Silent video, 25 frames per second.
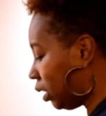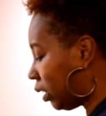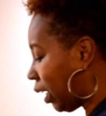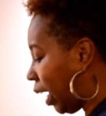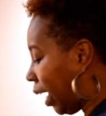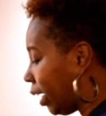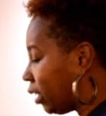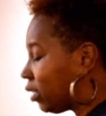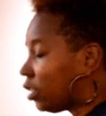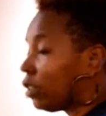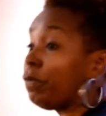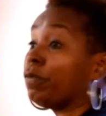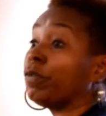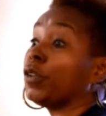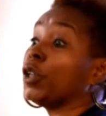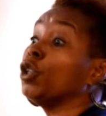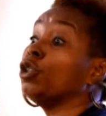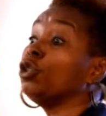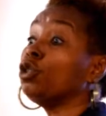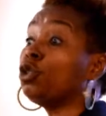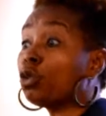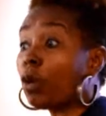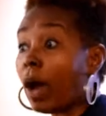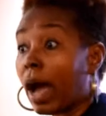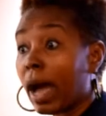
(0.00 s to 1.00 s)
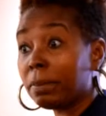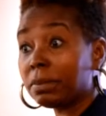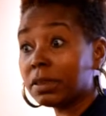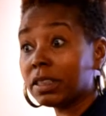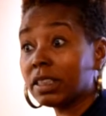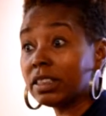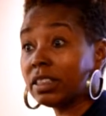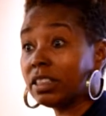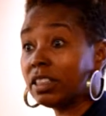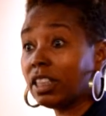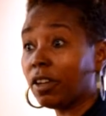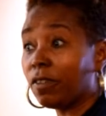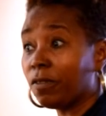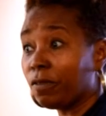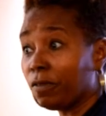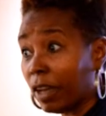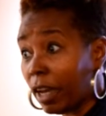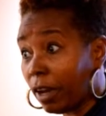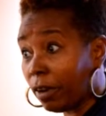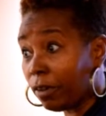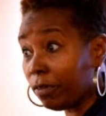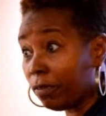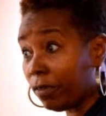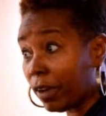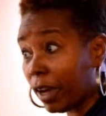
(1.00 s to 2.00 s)
takes a few drops because they're
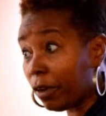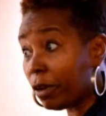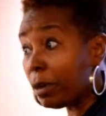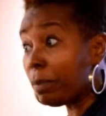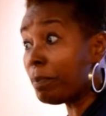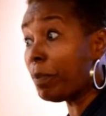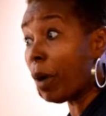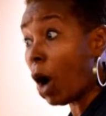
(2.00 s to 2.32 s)
very, very